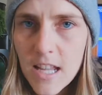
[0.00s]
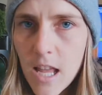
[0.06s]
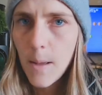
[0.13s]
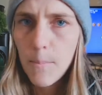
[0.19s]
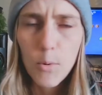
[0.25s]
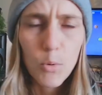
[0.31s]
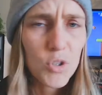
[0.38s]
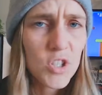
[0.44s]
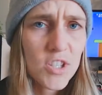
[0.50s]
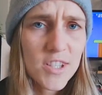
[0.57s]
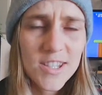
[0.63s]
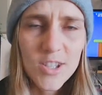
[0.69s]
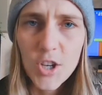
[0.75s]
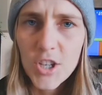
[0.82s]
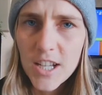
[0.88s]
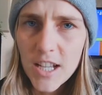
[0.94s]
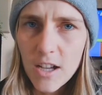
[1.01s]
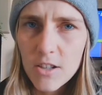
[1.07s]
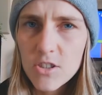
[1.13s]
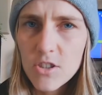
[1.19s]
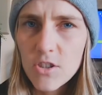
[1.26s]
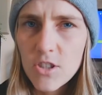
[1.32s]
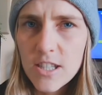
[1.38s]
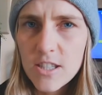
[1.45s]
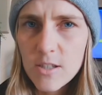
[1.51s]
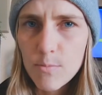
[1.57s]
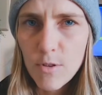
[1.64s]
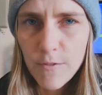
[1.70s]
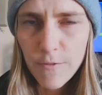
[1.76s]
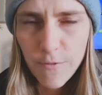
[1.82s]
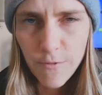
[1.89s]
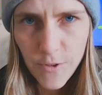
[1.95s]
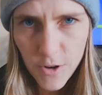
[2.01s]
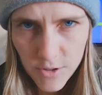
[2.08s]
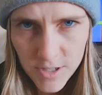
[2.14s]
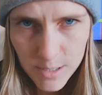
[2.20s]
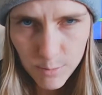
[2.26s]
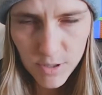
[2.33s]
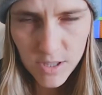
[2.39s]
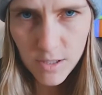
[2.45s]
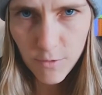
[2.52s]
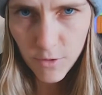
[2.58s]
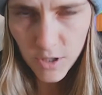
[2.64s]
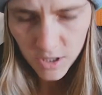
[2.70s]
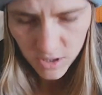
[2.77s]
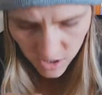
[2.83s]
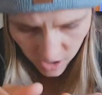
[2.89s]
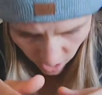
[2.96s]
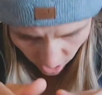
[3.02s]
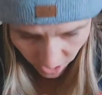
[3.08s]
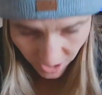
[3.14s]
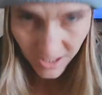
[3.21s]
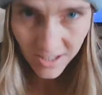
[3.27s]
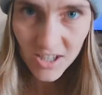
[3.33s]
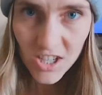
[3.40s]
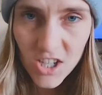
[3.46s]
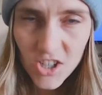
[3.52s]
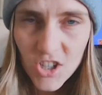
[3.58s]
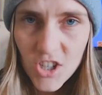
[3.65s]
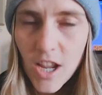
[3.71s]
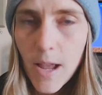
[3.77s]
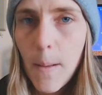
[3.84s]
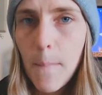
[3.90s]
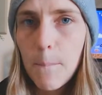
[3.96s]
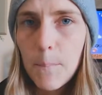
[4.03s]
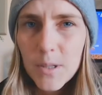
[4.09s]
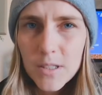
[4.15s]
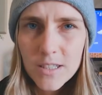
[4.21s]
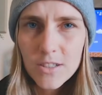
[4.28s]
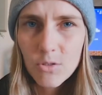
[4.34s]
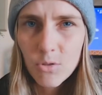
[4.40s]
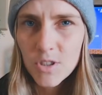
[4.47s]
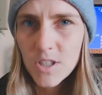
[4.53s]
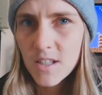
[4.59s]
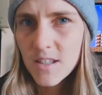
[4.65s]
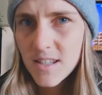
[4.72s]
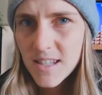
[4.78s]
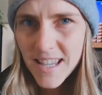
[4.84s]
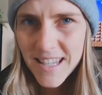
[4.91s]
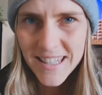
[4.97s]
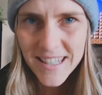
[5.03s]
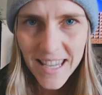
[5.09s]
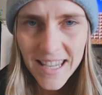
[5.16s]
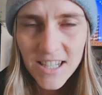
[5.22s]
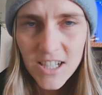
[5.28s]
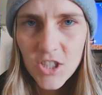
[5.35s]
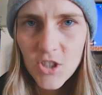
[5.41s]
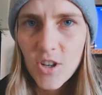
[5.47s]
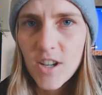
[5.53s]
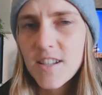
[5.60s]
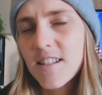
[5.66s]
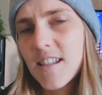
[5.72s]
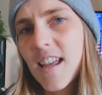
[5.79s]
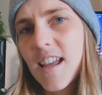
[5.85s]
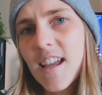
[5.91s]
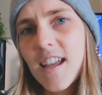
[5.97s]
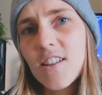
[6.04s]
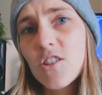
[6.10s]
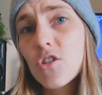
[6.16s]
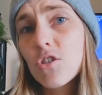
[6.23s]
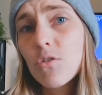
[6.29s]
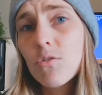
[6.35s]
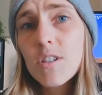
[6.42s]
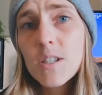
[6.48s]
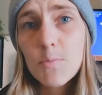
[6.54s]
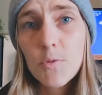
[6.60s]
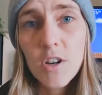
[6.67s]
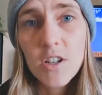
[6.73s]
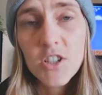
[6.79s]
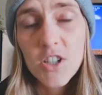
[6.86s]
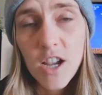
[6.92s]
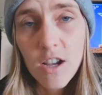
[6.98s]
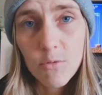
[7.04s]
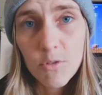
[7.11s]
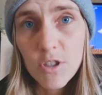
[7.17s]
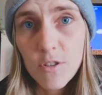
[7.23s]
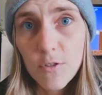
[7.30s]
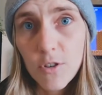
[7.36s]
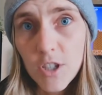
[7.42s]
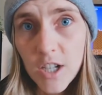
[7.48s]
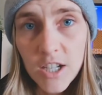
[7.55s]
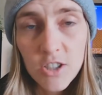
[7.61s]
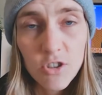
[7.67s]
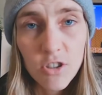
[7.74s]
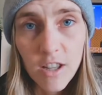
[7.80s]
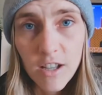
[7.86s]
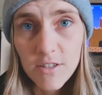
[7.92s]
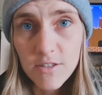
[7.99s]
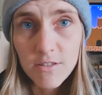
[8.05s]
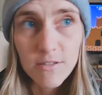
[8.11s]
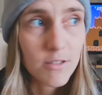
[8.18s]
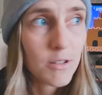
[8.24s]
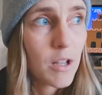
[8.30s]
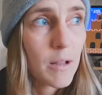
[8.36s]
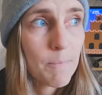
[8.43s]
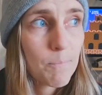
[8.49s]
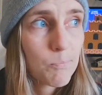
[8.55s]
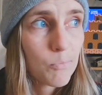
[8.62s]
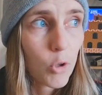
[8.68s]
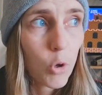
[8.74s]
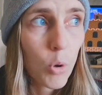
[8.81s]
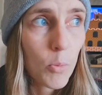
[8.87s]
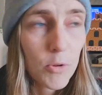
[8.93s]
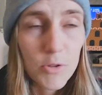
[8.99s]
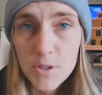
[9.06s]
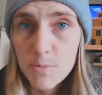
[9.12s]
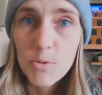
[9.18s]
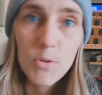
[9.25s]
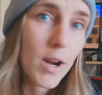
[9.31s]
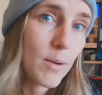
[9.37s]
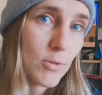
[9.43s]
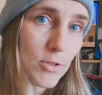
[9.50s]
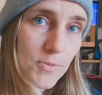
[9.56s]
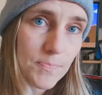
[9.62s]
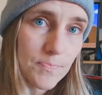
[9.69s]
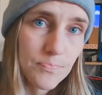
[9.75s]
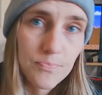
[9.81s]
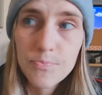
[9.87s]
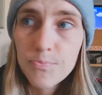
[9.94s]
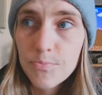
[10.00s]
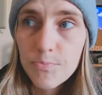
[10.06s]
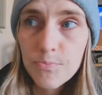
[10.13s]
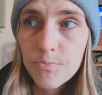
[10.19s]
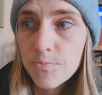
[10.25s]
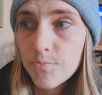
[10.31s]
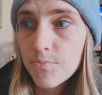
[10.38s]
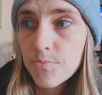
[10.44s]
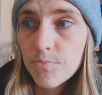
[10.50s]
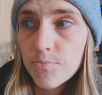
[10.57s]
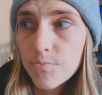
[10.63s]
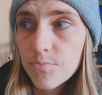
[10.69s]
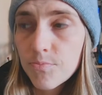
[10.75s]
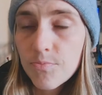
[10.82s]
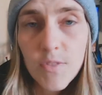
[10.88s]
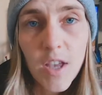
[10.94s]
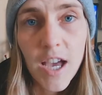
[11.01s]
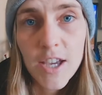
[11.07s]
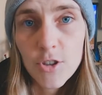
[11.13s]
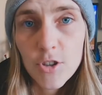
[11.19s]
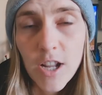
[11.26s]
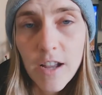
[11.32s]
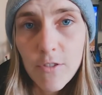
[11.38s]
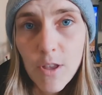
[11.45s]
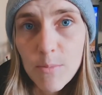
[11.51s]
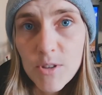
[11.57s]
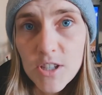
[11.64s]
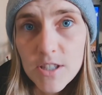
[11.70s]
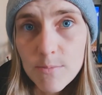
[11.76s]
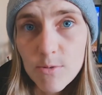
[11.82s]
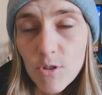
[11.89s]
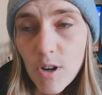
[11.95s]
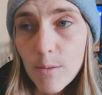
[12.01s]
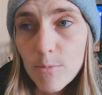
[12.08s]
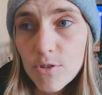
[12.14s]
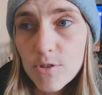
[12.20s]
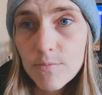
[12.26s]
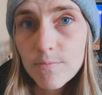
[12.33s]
But when you're starting out, you need to be very specific in starting a niche, building an audience, gaining trust, and you can always branch out when you've got 100,000 or more subscribers. I don't have that many subscribers.